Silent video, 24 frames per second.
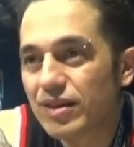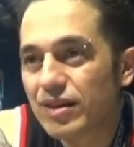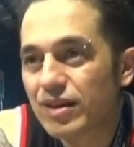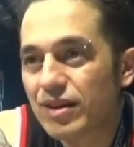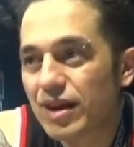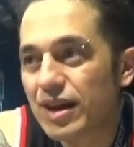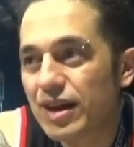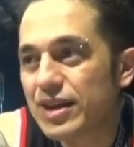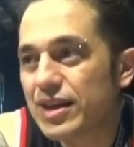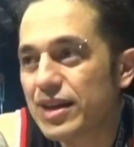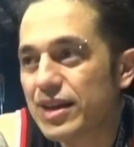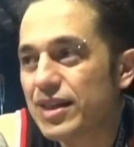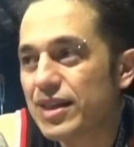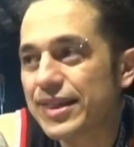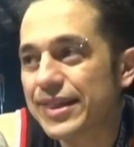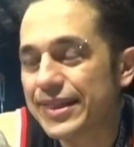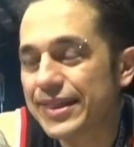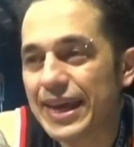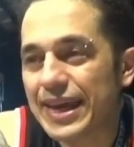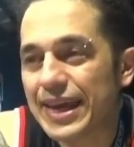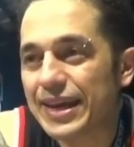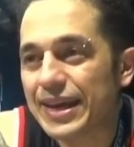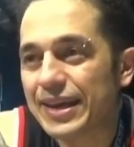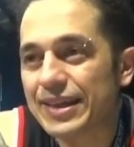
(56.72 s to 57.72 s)
I didn't
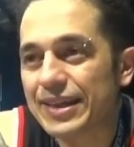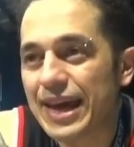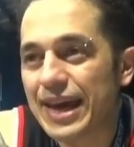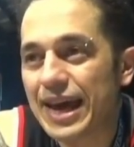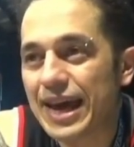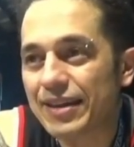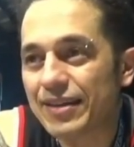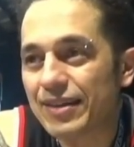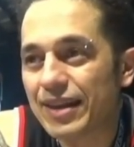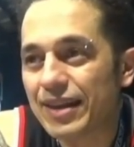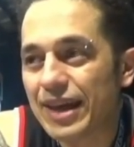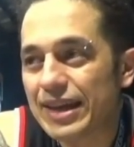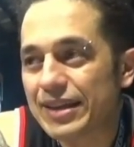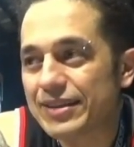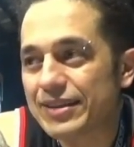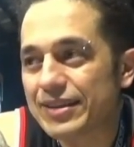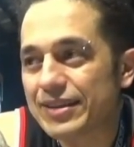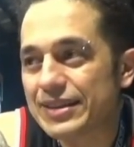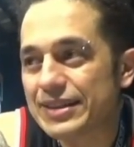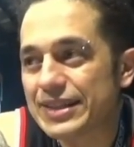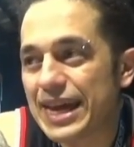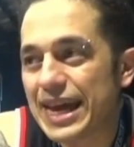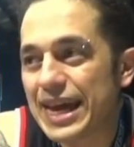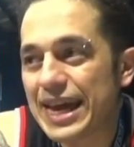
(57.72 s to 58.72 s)
think that like
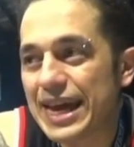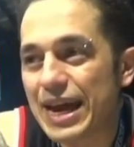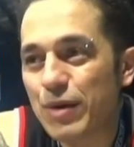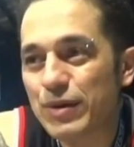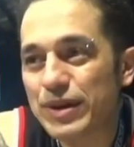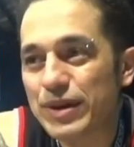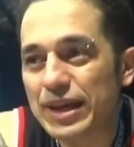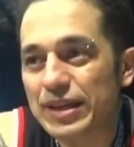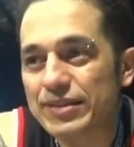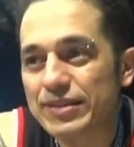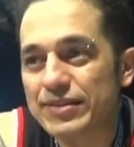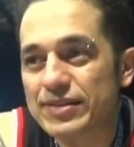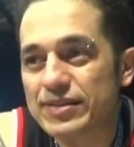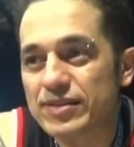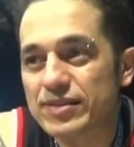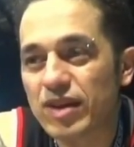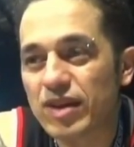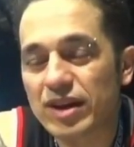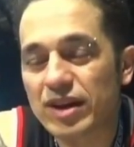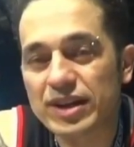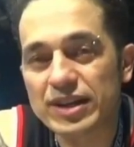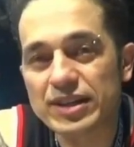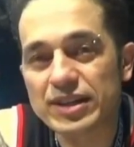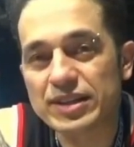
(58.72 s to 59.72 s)
today I would get
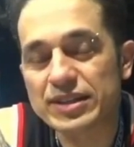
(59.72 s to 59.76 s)
stuck in the